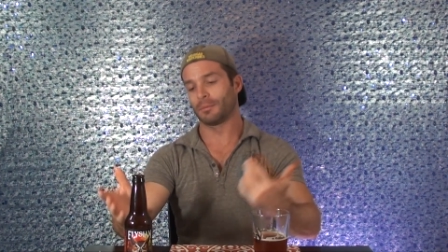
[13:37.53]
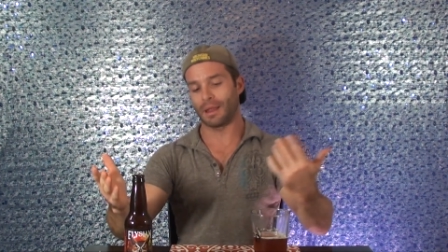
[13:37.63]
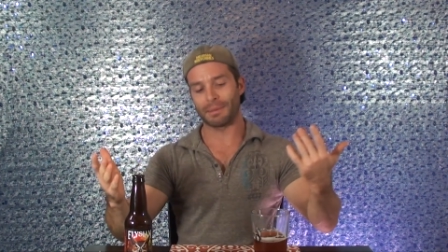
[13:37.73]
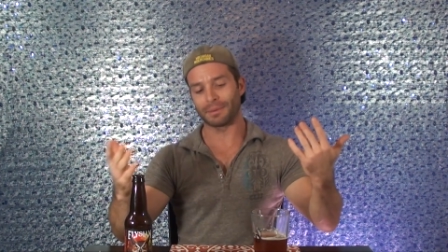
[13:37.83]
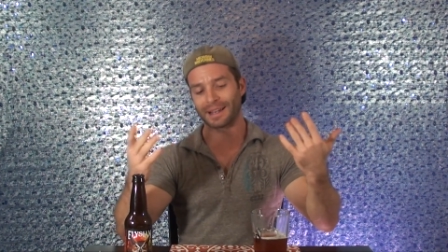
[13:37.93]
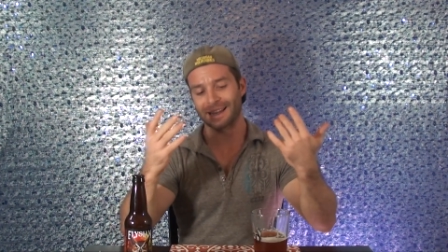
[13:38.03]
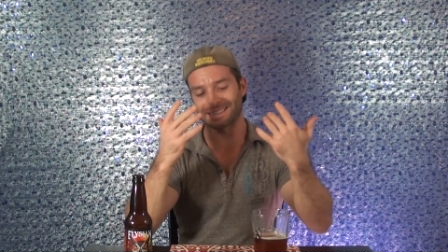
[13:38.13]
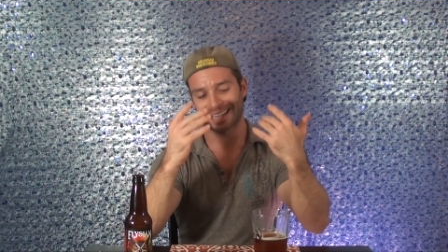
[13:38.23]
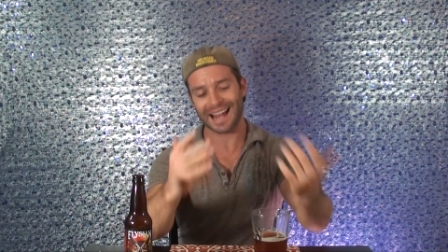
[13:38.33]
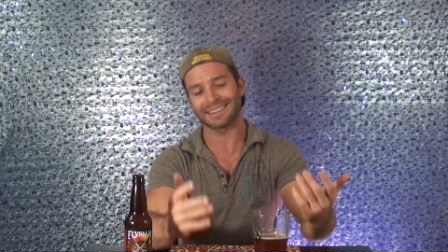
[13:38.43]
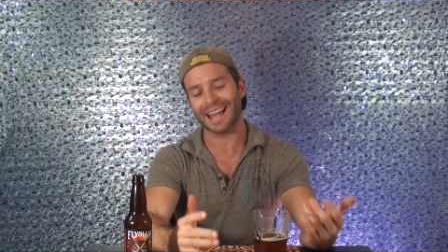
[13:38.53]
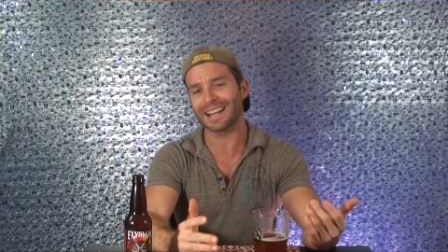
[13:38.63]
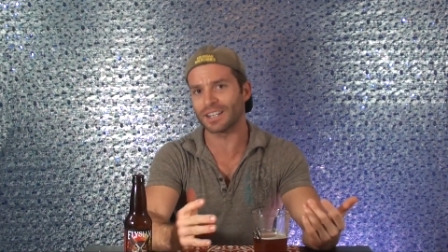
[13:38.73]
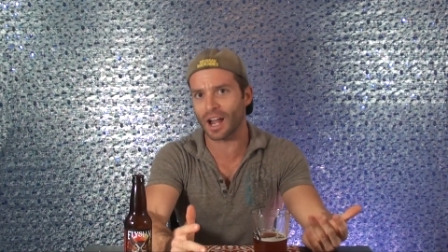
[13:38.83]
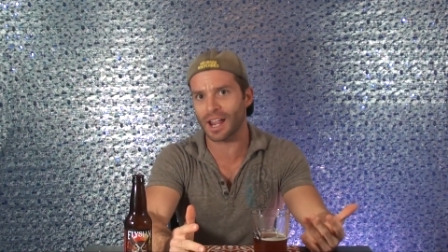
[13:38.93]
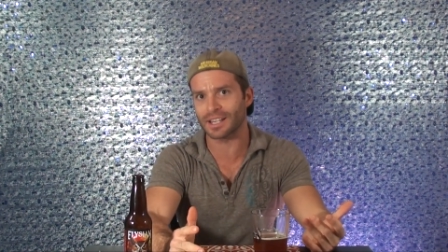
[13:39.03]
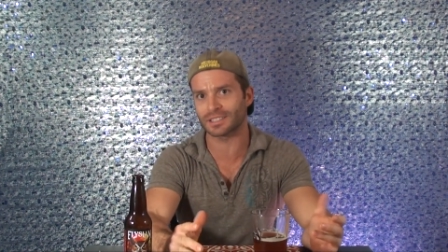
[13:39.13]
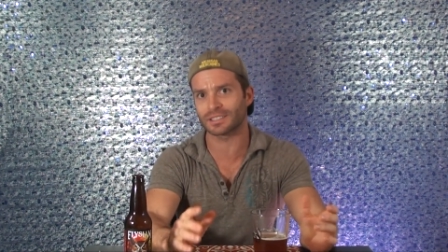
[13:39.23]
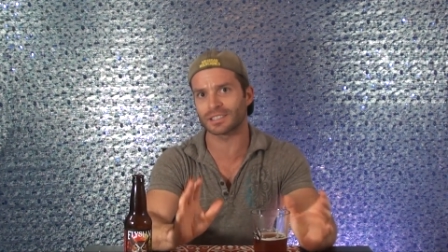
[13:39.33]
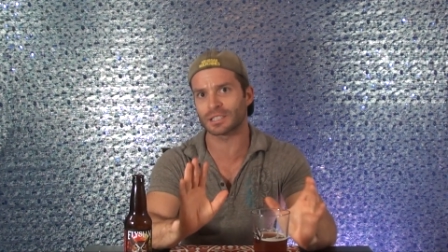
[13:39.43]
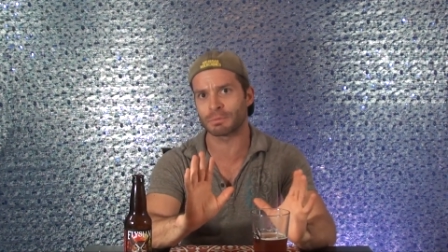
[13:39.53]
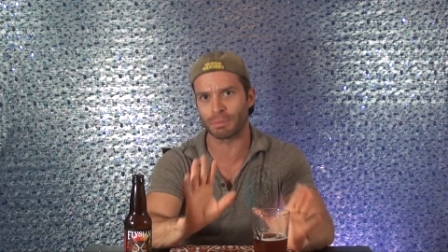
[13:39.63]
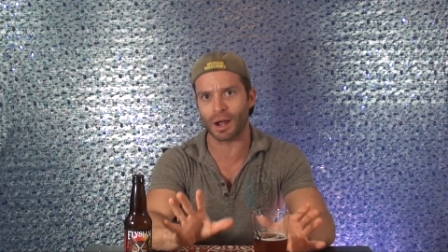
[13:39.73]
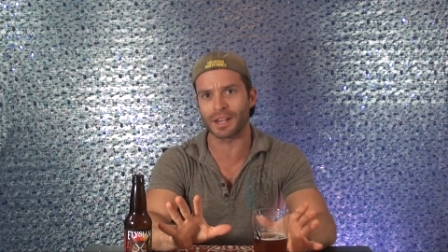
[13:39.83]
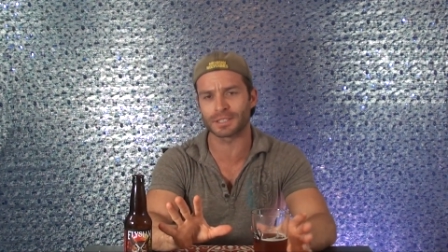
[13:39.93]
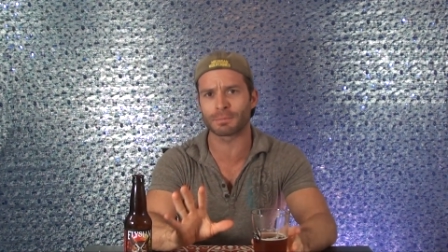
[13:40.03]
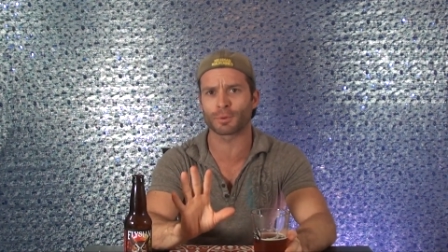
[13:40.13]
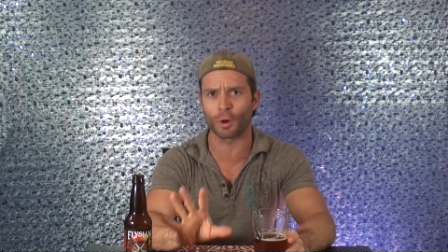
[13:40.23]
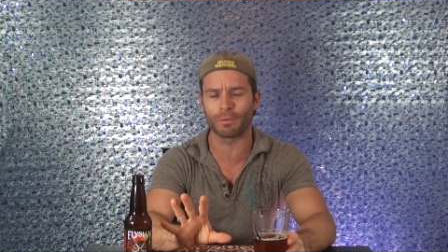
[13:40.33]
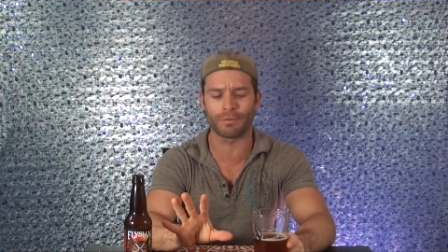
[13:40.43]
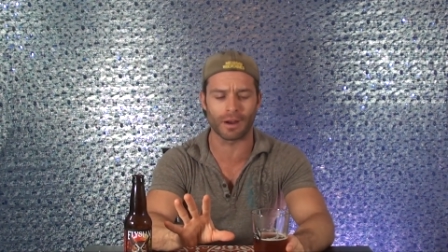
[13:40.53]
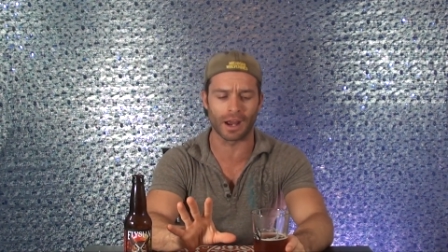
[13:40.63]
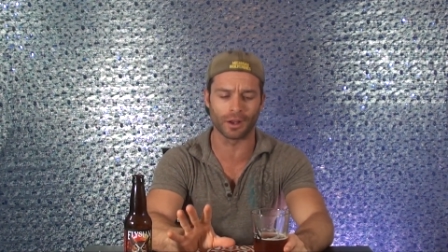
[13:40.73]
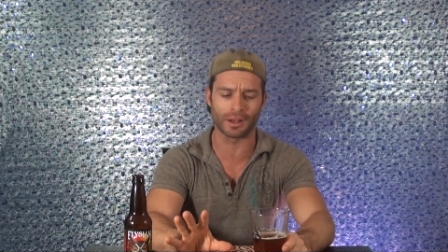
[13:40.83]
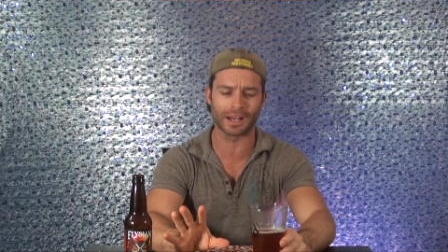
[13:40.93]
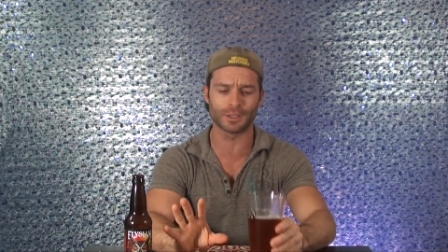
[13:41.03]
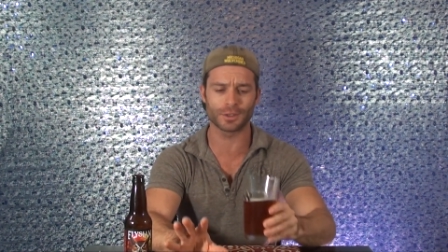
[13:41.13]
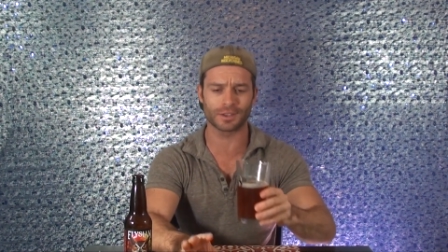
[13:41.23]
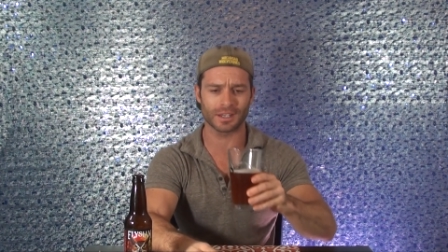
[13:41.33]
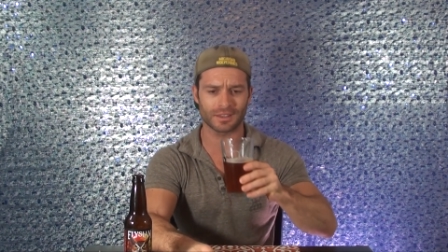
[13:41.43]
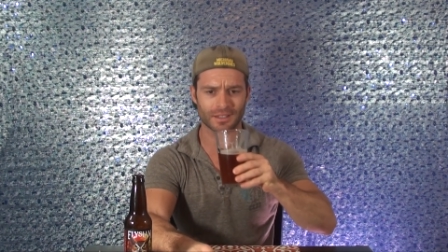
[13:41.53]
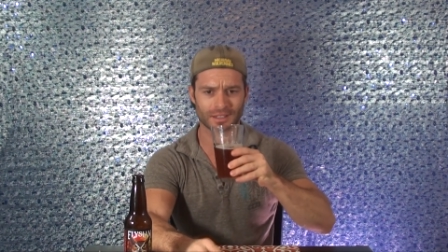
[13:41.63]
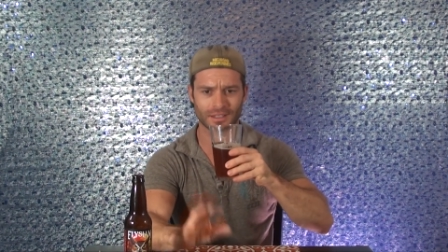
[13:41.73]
Like, it's got that nice spiced profile. I do think